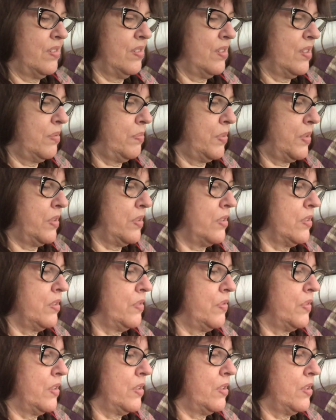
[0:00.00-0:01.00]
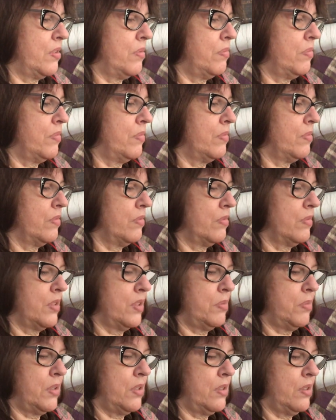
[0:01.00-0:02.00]
Especially if it's not, is
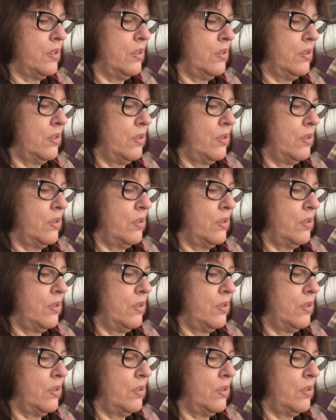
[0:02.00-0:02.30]
it missing?